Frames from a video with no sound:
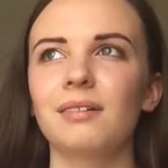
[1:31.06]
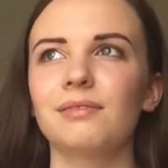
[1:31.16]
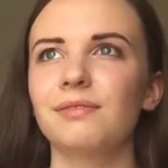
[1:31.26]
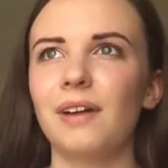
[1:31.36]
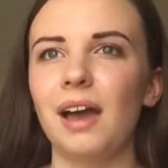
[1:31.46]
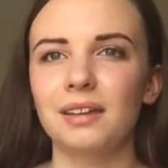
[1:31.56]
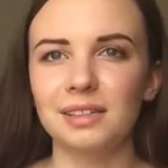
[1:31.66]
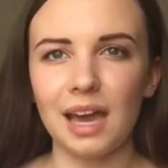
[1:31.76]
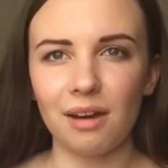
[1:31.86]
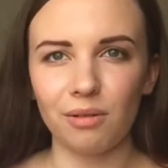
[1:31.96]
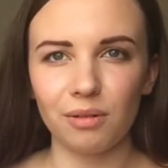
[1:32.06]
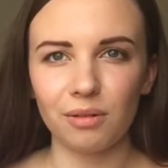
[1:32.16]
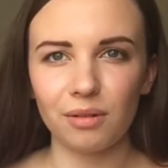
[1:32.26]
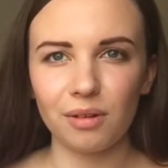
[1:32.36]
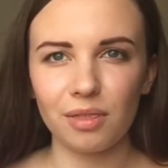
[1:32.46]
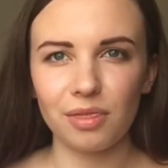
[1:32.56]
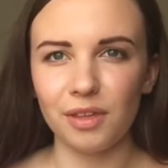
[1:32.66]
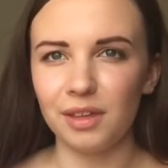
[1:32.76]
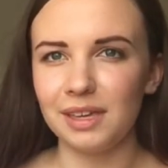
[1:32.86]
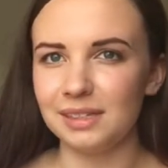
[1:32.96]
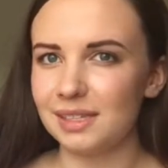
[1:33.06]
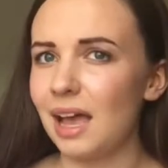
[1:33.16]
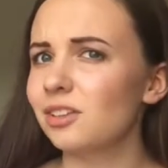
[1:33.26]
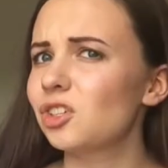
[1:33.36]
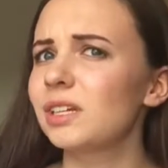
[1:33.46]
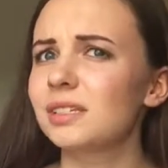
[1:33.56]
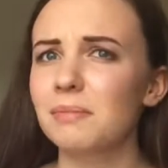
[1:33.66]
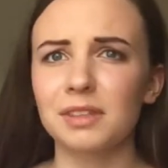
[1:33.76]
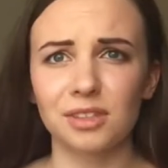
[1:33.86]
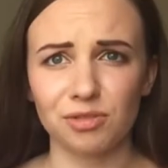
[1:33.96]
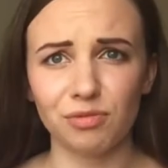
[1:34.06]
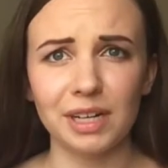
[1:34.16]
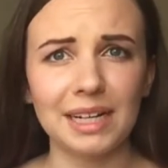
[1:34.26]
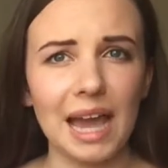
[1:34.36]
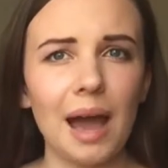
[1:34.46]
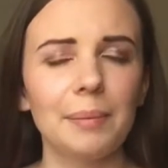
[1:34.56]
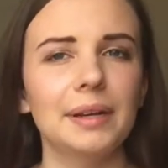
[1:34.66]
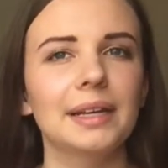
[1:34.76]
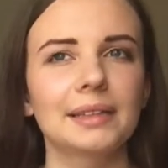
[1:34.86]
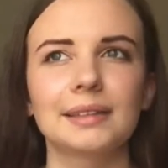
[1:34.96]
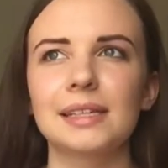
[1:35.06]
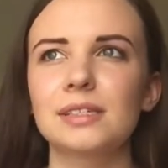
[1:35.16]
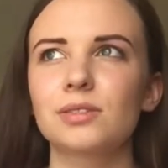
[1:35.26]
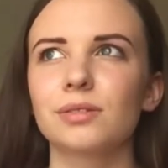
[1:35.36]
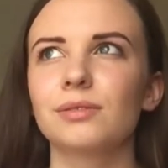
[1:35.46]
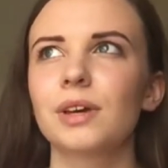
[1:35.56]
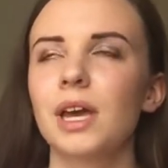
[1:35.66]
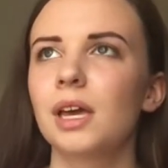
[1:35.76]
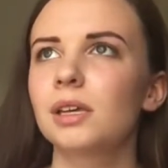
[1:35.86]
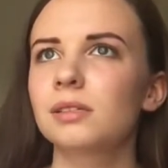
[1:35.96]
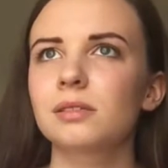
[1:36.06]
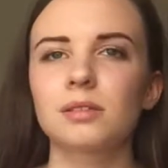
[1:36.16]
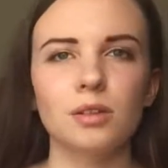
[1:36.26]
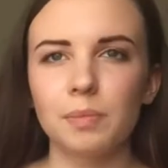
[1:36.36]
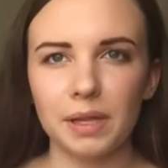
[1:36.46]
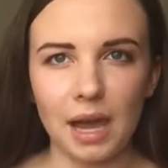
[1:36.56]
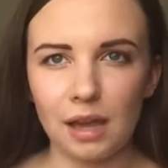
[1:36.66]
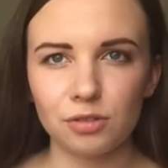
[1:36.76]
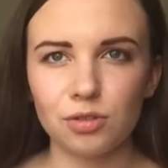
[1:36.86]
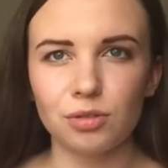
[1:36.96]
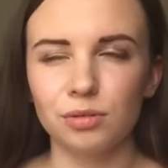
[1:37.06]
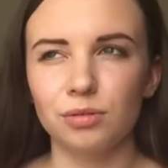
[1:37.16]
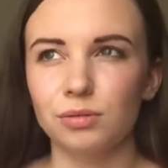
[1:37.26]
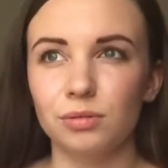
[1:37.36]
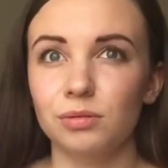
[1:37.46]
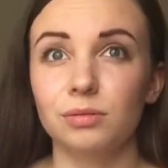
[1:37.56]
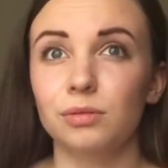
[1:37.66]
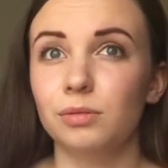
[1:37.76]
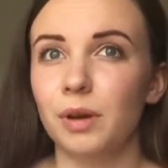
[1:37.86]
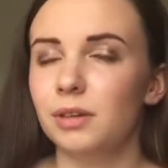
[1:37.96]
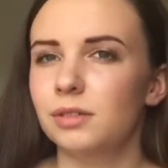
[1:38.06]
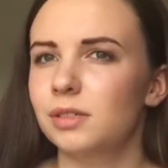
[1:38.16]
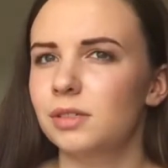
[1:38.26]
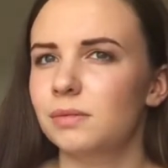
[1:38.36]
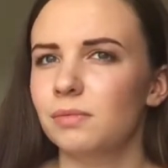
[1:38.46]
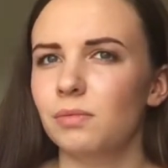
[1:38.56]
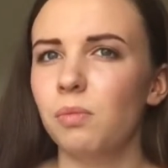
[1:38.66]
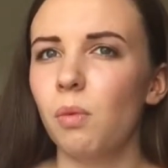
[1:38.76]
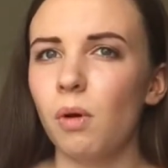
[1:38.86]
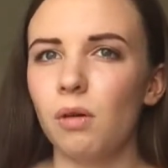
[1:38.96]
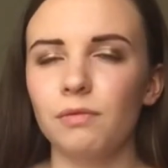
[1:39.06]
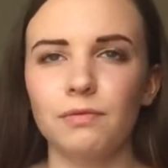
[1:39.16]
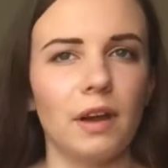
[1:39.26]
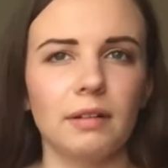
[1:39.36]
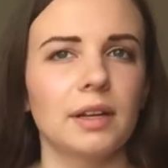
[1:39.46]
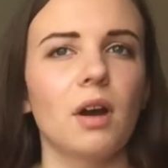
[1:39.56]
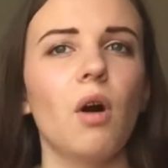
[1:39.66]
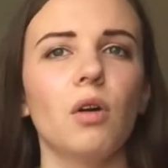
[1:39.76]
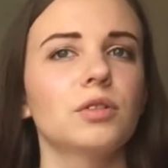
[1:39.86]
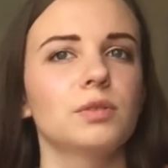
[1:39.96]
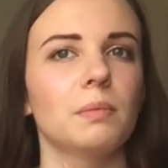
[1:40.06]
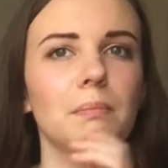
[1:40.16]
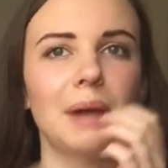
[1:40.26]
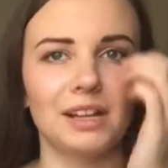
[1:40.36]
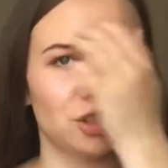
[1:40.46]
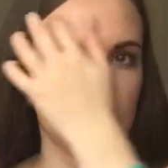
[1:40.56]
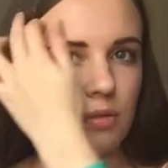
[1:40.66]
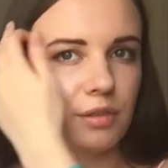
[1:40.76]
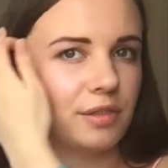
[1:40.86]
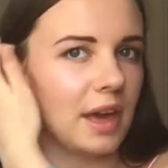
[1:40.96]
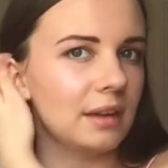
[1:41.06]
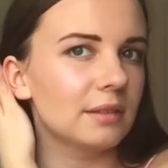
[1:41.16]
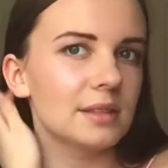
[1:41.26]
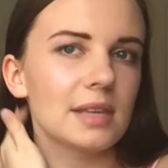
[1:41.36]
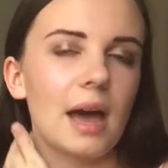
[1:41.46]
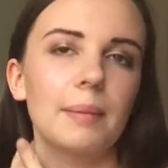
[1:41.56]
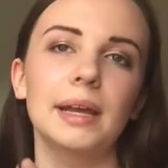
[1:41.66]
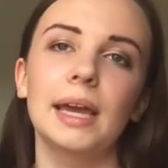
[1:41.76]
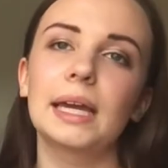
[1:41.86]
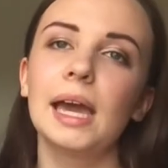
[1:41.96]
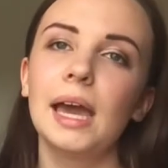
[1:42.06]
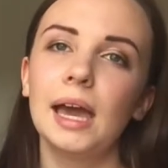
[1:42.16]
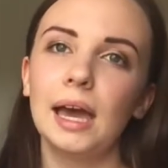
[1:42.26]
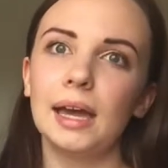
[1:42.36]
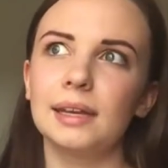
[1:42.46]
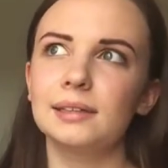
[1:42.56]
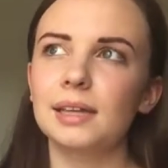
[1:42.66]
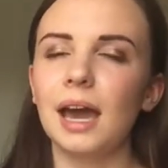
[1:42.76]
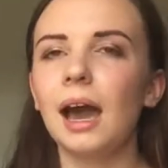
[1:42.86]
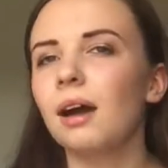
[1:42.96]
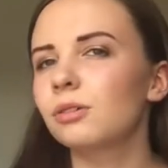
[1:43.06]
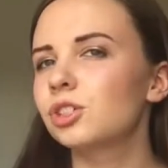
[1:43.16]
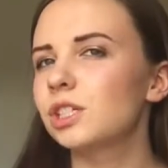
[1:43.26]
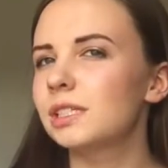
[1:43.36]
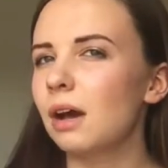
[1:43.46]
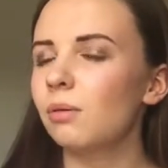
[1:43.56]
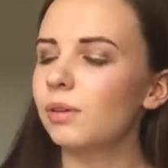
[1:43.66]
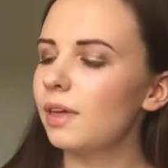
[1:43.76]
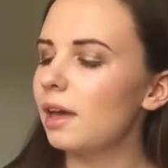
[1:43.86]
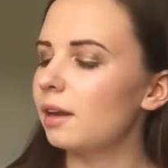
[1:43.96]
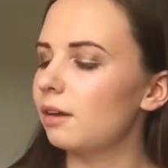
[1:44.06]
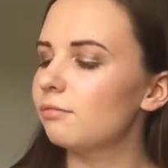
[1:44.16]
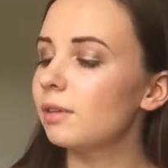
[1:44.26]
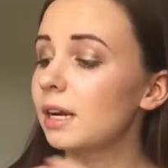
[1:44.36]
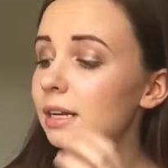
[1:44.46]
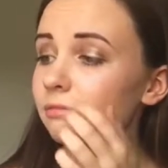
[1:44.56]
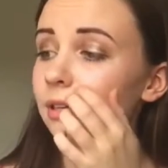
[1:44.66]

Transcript: find out that it's actually something that's really happening, this sort of supernatural, almost very odd, magical thing that's happening, and how she dealt with it. And I really